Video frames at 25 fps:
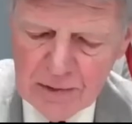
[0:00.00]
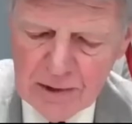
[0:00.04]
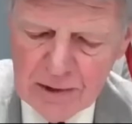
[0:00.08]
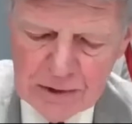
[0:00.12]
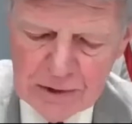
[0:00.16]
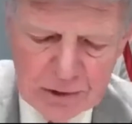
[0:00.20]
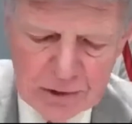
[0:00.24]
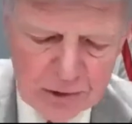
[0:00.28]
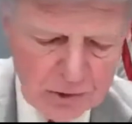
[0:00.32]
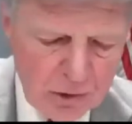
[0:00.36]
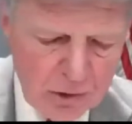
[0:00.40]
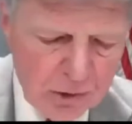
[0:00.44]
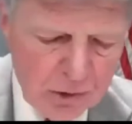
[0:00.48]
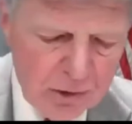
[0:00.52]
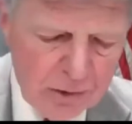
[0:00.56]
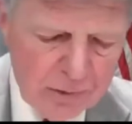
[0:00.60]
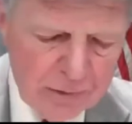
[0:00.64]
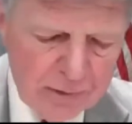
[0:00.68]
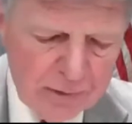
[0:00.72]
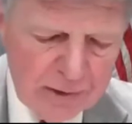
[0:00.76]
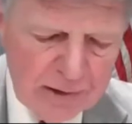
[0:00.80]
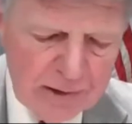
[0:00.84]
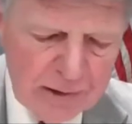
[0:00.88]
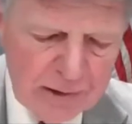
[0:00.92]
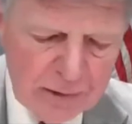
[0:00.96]
they should
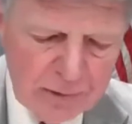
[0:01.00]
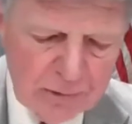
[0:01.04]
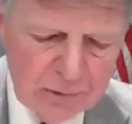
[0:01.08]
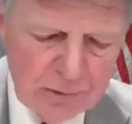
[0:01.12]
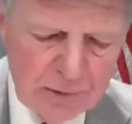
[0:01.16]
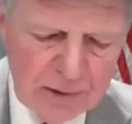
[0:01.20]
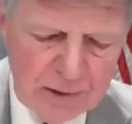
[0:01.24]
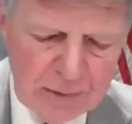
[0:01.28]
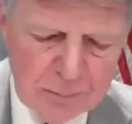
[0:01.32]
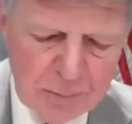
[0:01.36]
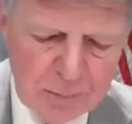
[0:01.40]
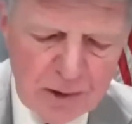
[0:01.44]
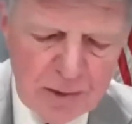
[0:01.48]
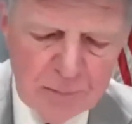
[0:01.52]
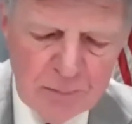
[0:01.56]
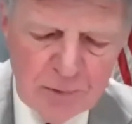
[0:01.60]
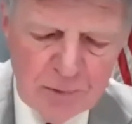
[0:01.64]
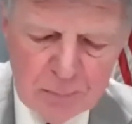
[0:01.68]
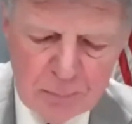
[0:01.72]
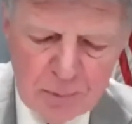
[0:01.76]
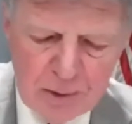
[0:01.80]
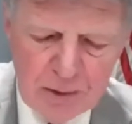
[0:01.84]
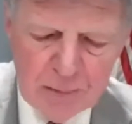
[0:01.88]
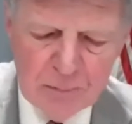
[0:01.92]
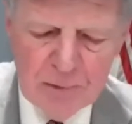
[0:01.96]
call the Illinois
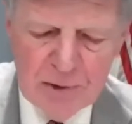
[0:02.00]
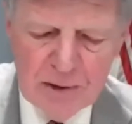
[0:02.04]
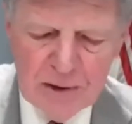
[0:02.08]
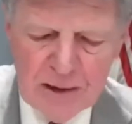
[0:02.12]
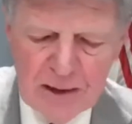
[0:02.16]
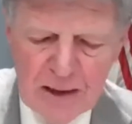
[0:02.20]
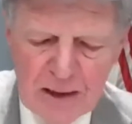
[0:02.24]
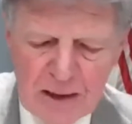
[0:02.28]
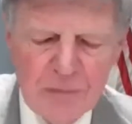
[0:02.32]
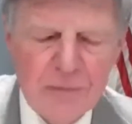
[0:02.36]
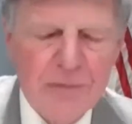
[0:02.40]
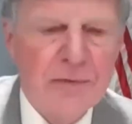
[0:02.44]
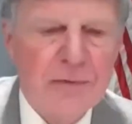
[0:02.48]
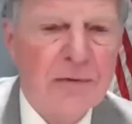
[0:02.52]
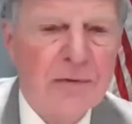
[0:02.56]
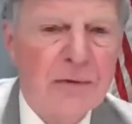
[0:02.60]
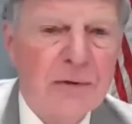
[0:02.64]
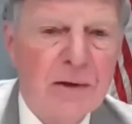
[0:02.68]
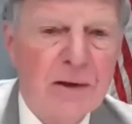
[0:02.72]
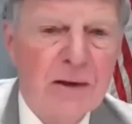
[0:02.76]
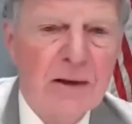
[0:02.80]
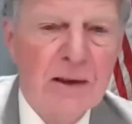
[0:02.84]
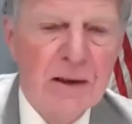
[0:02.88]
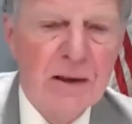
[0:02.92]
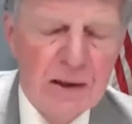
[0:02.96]
Department of Public
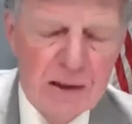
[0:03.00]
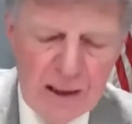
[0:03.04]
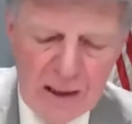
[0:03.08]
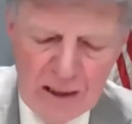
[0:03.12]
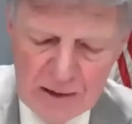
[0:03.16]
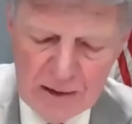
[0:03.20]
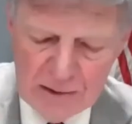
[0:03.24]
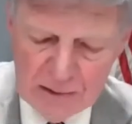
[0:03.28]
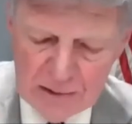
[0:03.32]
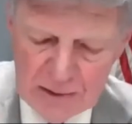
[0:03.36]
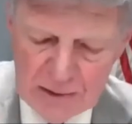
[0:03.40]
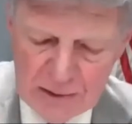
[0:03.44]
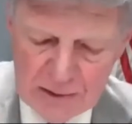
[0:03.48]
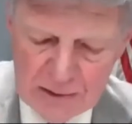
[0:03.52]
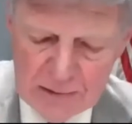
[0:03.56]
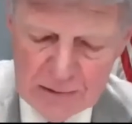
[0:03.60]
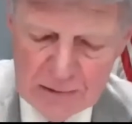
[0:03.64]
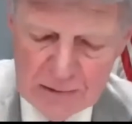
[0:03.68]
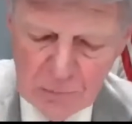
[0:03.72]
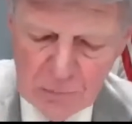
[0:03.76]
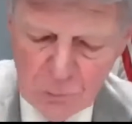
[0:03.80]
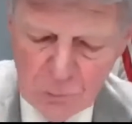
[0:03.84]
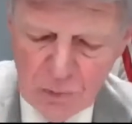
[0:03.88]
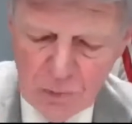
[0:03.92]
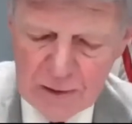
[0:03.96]
Health
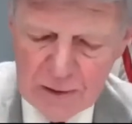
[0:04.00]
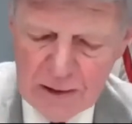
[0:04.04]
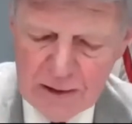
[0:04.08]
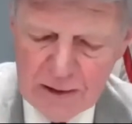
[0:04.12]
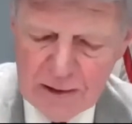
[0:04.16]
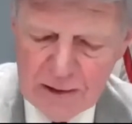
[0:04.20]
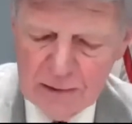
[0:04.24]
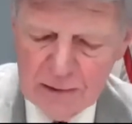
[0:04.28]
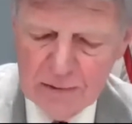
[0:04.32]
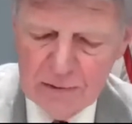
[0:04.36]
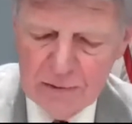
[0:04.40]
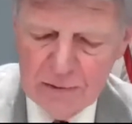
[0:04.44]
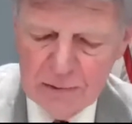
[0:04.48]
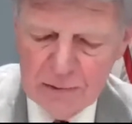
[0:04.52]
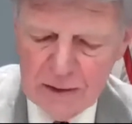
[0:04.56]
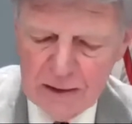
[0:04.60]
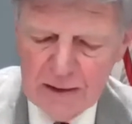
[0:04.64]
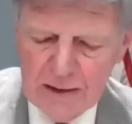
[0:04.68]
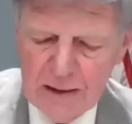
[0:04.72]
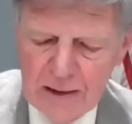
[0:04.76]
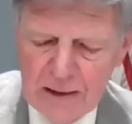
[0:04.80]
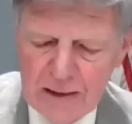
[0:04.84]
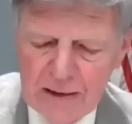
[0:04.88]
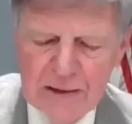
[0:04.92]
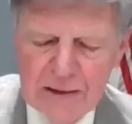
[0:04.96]
hotline
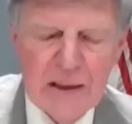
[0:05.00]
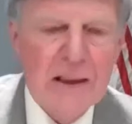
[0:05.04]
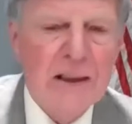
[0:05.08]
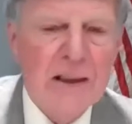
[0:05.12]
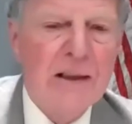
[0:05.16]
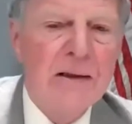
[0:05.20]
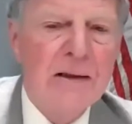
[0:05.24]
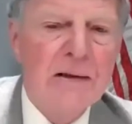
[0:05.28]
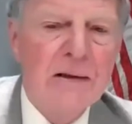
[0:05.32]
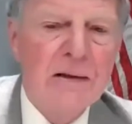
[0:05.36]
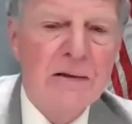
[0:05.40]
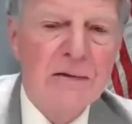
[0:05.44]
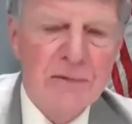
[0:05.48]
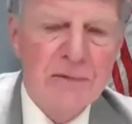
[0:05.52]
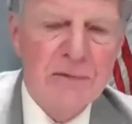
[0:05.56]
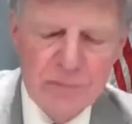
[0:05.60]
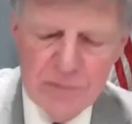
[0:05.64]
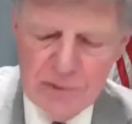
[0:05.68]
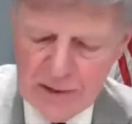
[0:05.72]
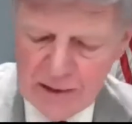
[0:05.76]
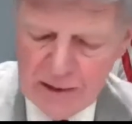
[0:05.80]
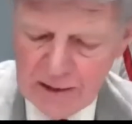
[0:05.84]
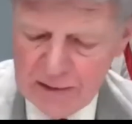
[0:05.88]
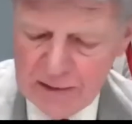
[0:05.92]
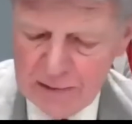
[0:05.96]

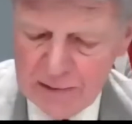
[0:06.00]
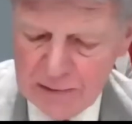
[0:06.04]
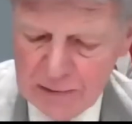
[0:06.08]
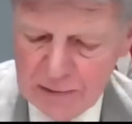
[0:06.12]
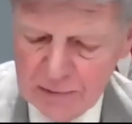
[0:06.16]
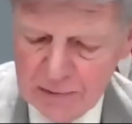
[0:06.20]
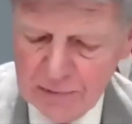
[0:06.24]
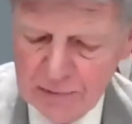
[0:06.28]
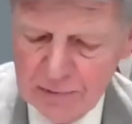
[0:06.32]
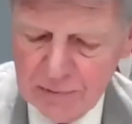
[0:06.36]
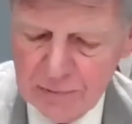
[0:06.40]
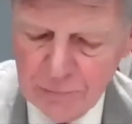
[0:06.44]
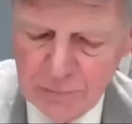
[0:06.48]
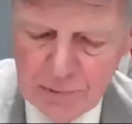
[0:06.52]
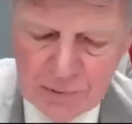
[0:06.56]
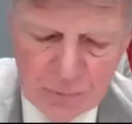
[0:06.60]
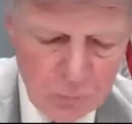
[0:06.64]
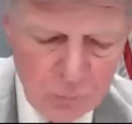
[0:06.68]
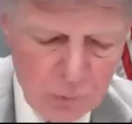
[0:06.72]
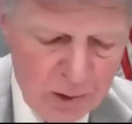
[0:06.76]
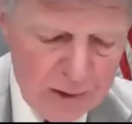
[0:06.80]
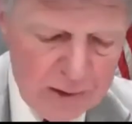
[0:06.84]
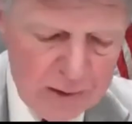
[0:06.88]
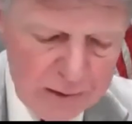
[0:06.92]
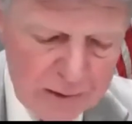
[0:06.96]

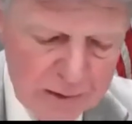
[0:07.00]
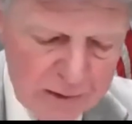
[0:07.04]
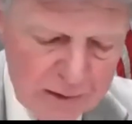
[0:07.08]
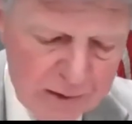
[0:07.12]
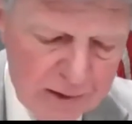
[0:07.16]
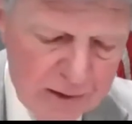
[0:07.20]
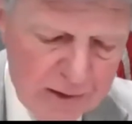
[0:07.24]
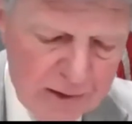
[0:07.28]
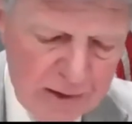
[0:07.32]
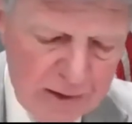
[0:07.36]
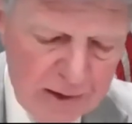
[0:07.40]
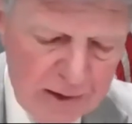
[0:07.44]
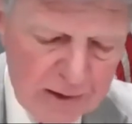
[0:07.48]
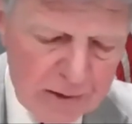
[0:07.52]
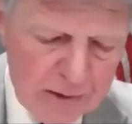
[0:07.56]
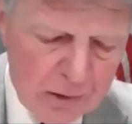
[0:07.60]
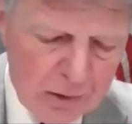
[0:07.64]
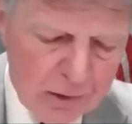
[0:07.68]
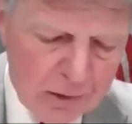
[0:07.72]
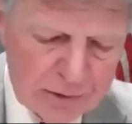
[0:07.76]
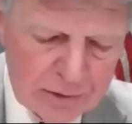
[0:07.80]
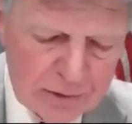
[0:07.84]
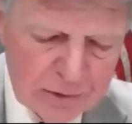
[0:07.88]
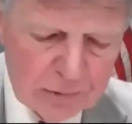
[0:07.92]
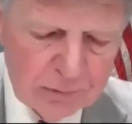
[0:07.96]
1-800-889-3931. And
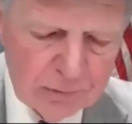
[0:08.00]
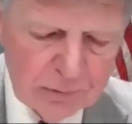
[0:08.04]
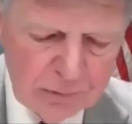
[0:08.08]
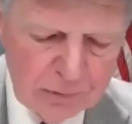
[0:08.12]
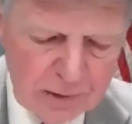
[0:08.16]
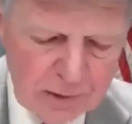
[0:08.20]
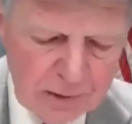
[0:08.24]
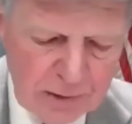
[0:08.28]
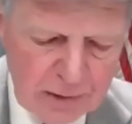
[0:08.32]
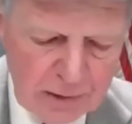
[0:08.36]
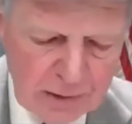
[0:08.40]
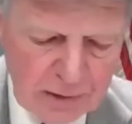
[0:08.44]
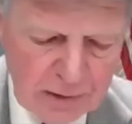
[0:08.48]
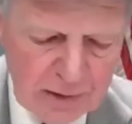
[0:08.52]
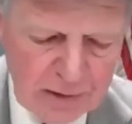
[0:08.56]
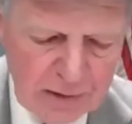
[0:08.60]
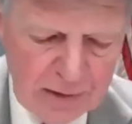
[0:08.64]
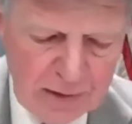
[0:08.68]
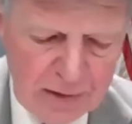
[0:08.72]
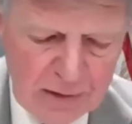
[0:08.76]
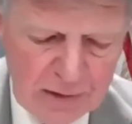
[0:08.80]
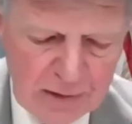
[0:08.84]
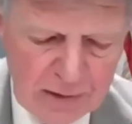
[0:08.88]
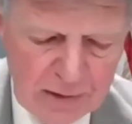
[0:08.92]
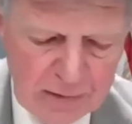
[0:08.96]
also
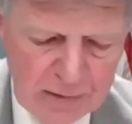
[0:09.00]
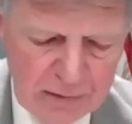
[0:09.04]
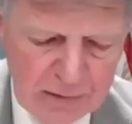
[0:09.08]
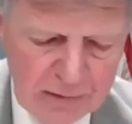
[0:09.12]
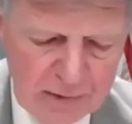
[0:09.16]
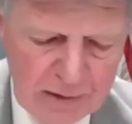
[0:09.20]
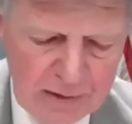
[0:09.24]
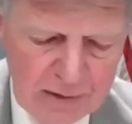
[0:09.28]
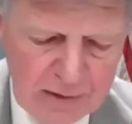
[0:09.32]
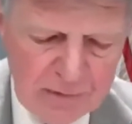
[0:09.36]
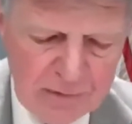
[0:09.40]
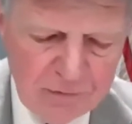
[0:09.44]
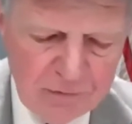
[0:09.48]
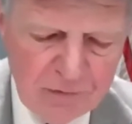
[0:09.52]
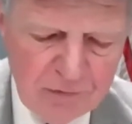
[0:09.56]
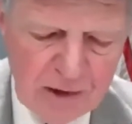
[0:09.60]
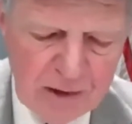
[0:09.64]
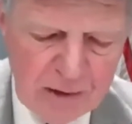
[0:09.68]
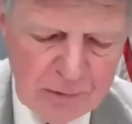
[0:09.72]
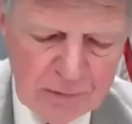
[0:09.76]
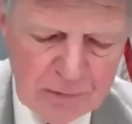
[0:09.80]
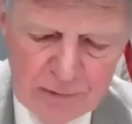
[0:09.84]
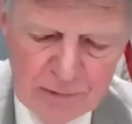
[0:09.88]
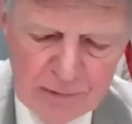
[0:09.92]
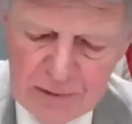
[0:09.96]

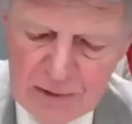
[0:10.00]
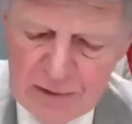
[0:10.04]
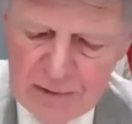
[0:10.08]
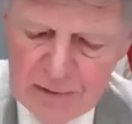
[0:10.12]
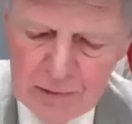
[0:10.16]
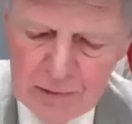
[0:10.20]
follow